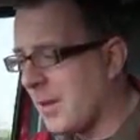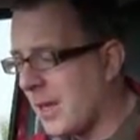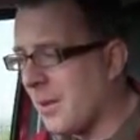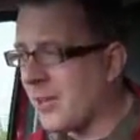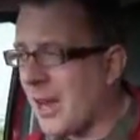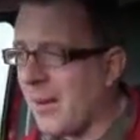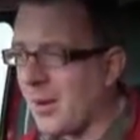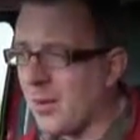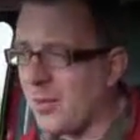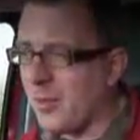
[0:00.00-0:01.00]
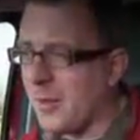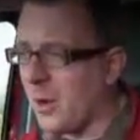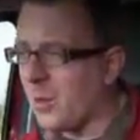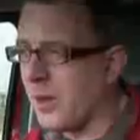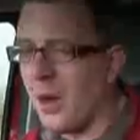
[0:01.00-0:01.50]
Now, it's carried over from the
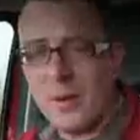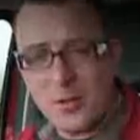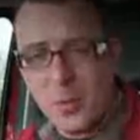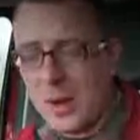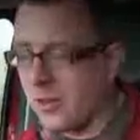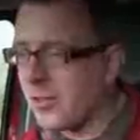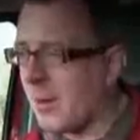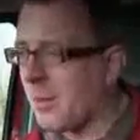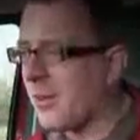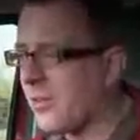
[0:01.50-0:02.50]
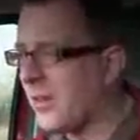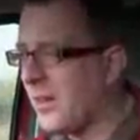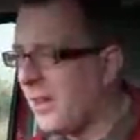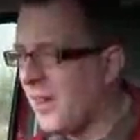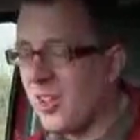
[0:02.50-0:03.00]
old car and it's well established,
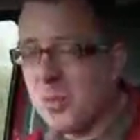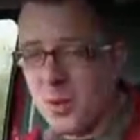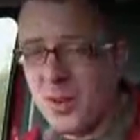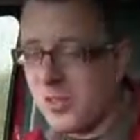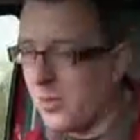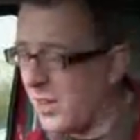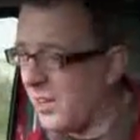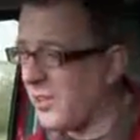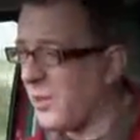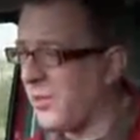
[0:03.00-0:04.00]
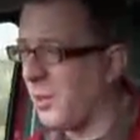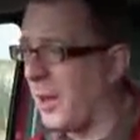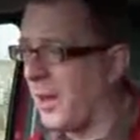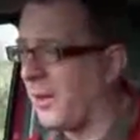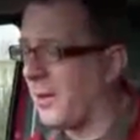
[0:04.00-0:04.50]
and to be honest, it really suits the
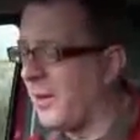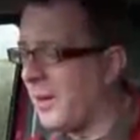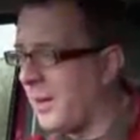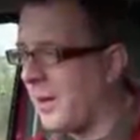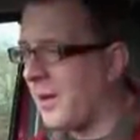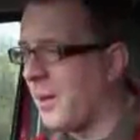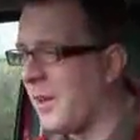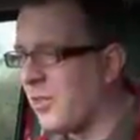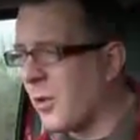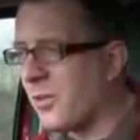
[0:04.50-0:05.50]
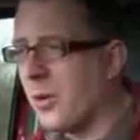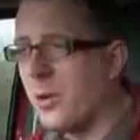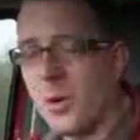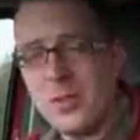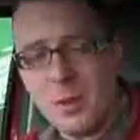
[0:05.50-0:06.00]
Panda. It's not too
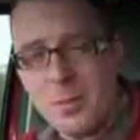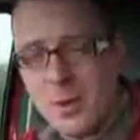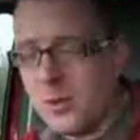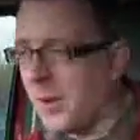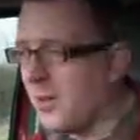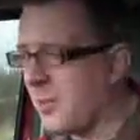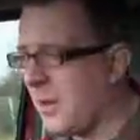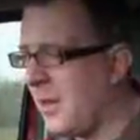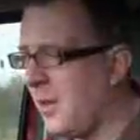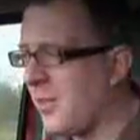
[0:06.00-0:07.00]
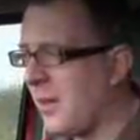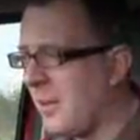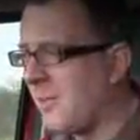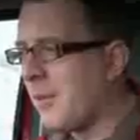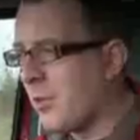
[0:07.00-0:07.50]
noisy at motorway speeds,
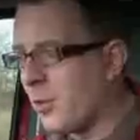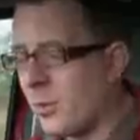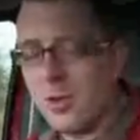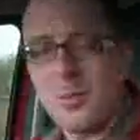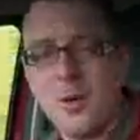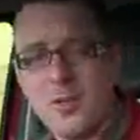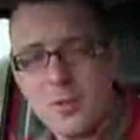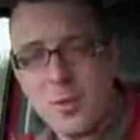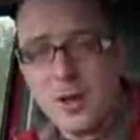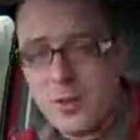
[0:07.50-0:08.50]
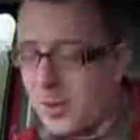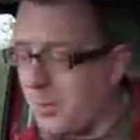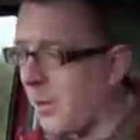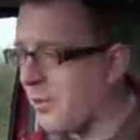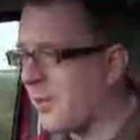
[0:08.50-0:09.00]
throttle response is relatively
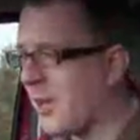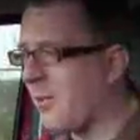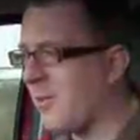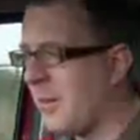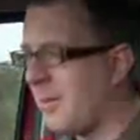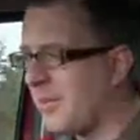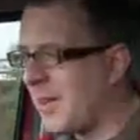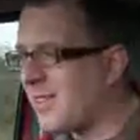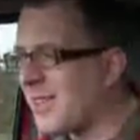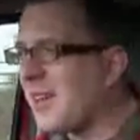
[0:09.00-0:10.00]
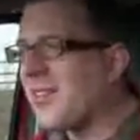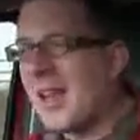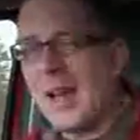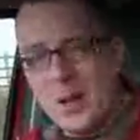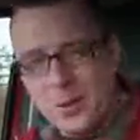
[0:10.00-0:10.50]
positive. It does
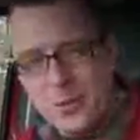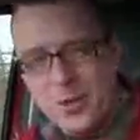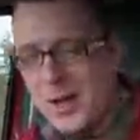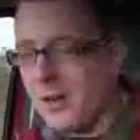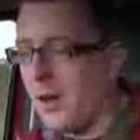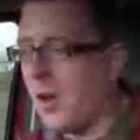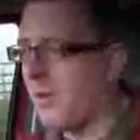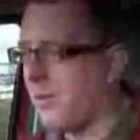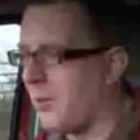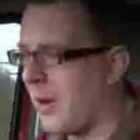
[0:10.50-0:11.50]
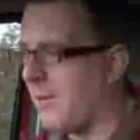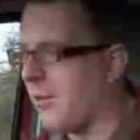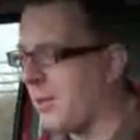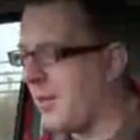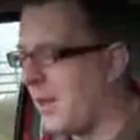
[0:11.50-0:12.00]
get a little strained higher in the
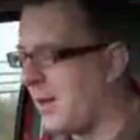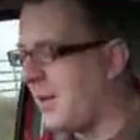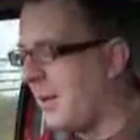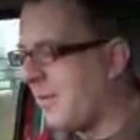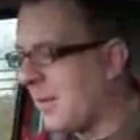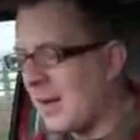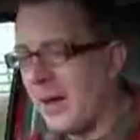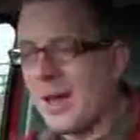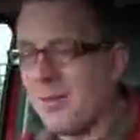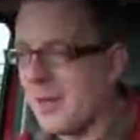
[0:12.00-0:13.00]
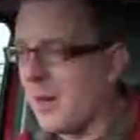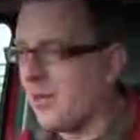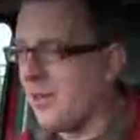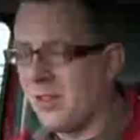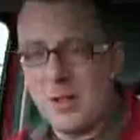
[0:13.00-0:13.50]
revs, but then, like everything
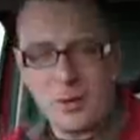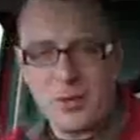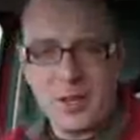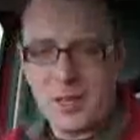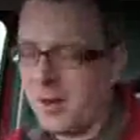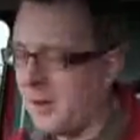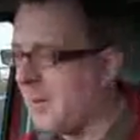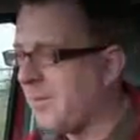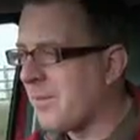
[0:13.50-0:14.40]
else in this little city car,